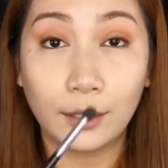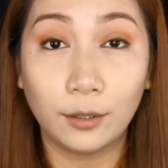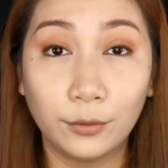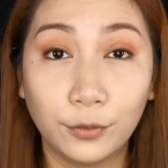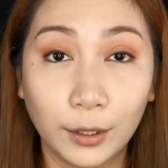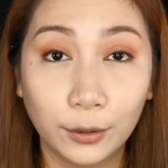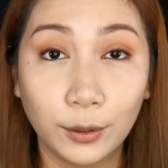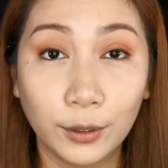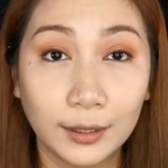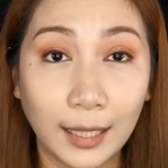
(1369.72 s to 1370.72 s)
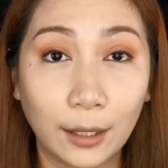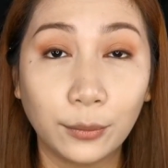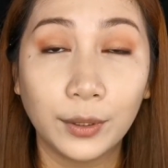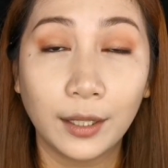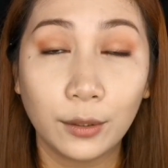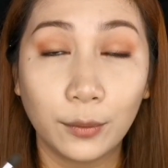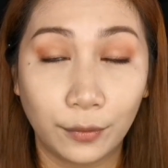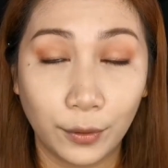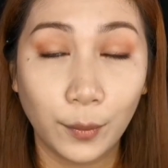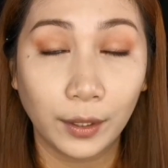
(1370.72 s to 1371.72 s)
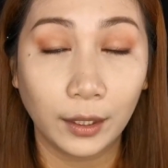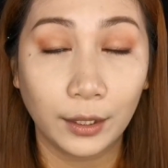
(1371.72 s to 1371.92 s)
And don't forget to look down if you